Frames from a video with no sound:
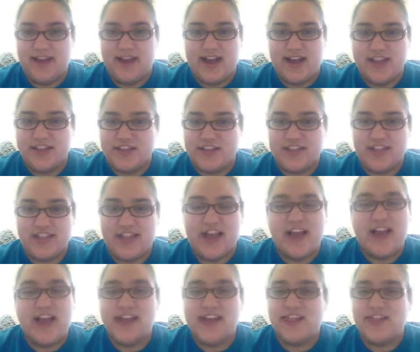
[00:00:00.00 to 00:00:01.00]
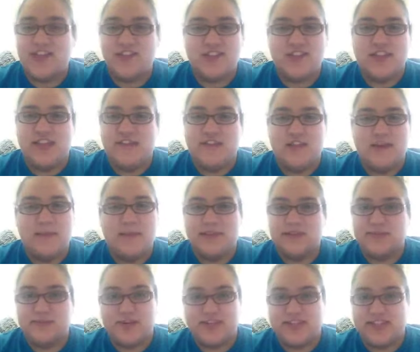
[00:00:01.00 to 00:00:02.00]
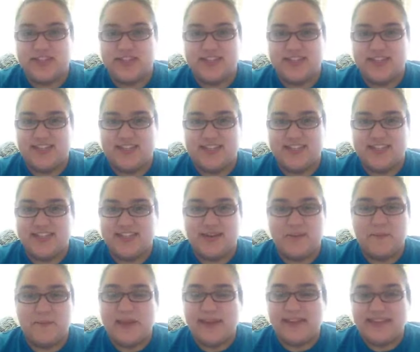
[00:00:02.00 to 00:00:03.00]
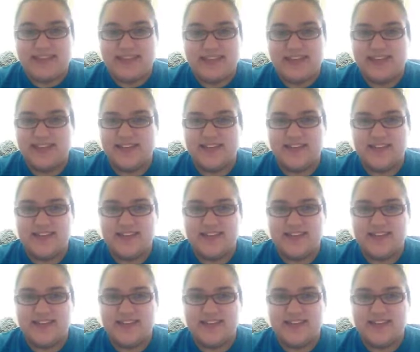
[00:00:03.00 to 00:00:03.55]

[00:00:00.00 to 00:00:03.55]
I just love him as a person. He's amazing.